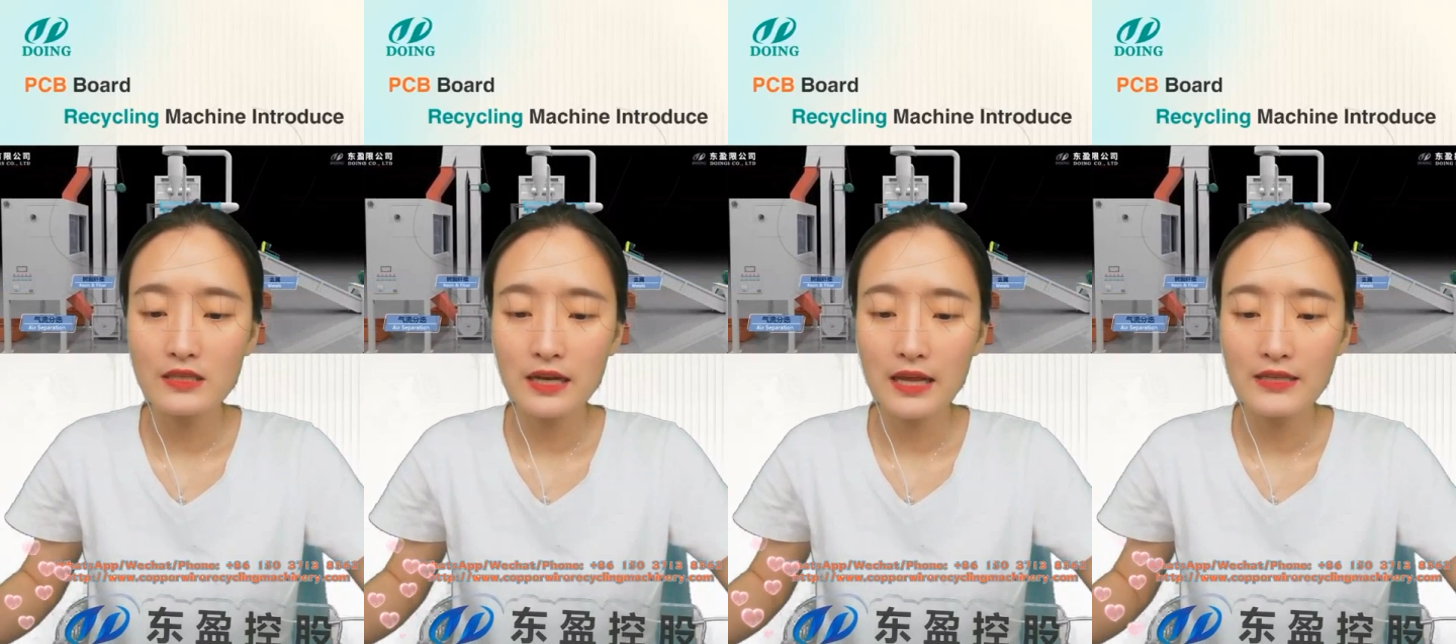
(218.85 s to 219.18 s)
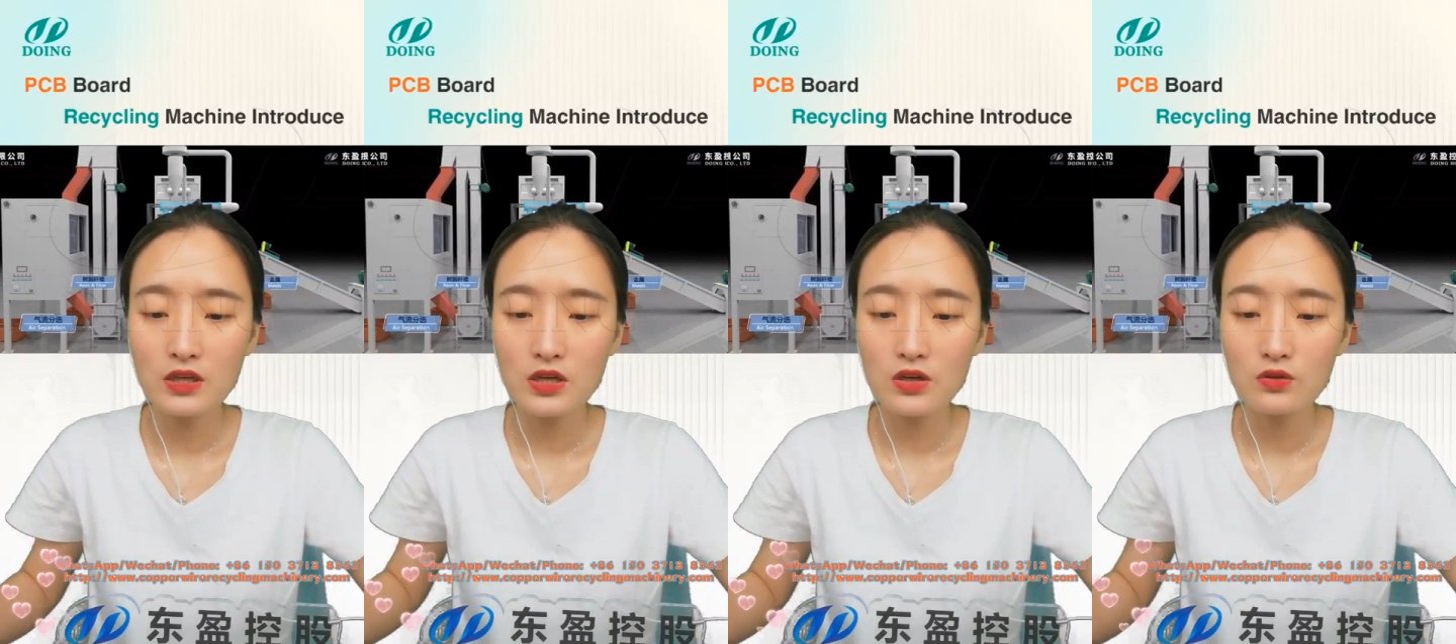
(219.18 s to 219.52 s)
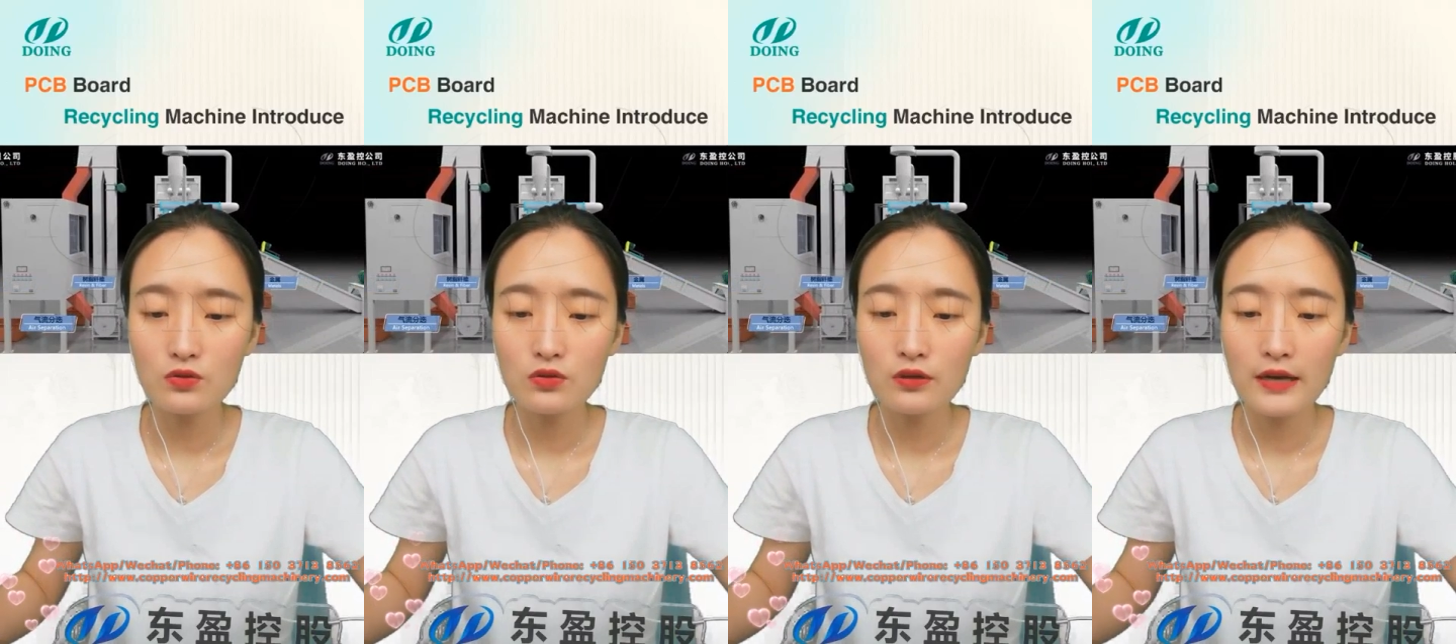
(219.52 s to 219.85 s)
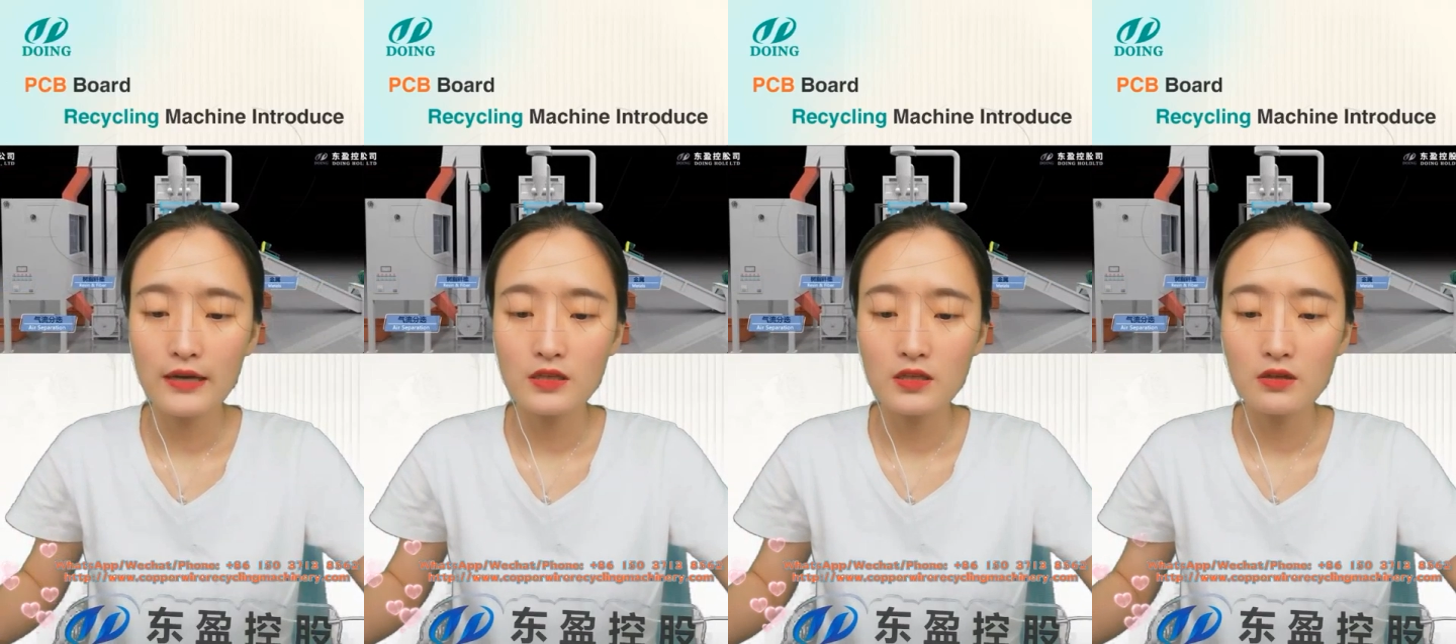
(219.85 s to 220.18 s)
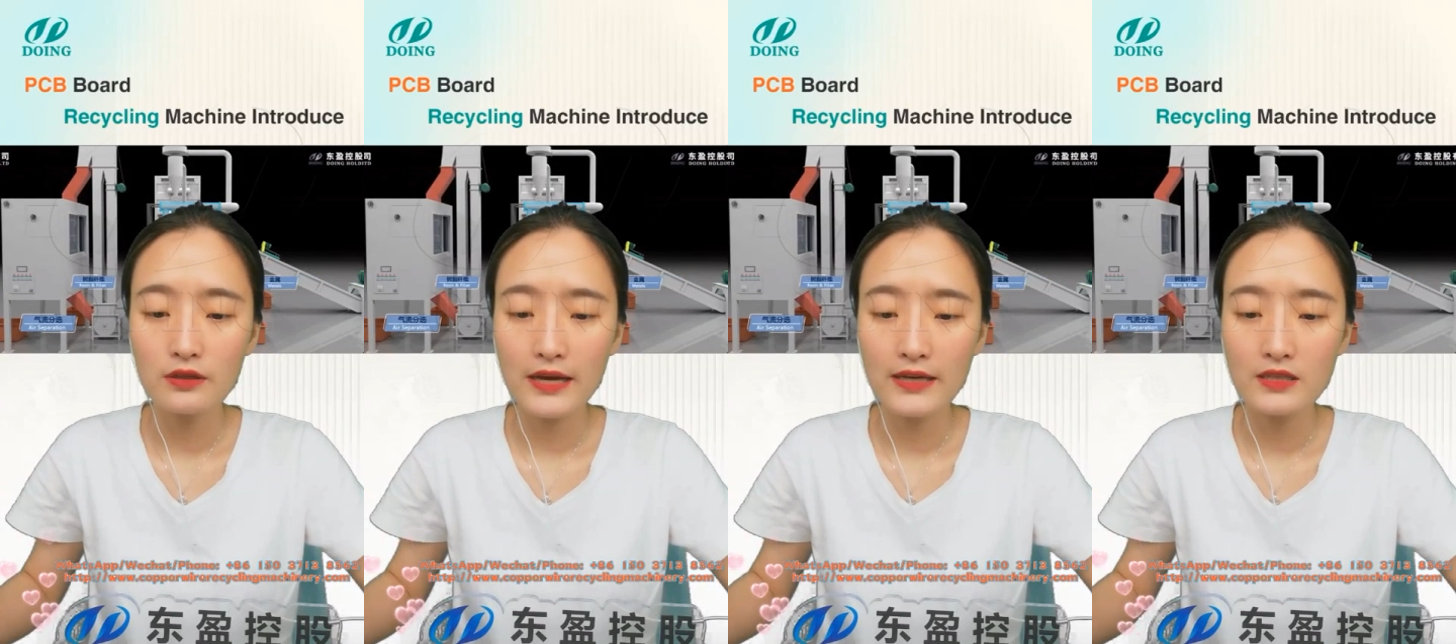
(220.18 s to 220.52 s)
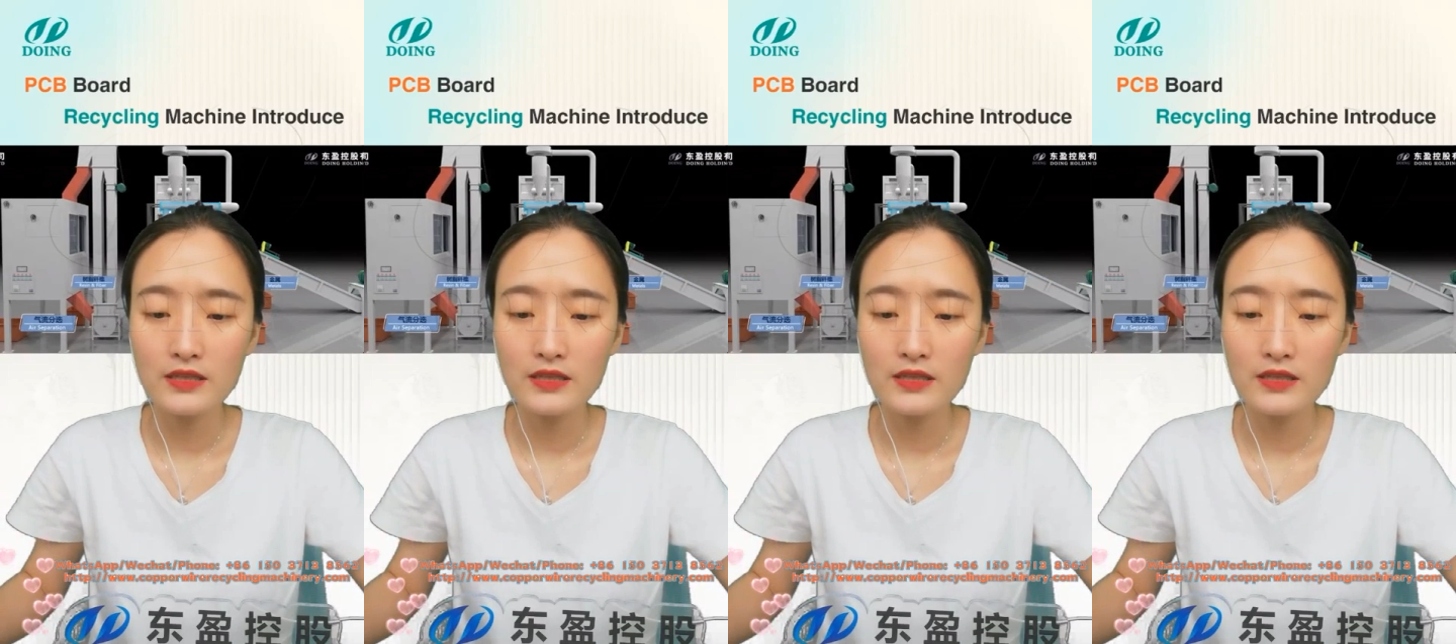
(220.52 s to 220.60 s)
let's go next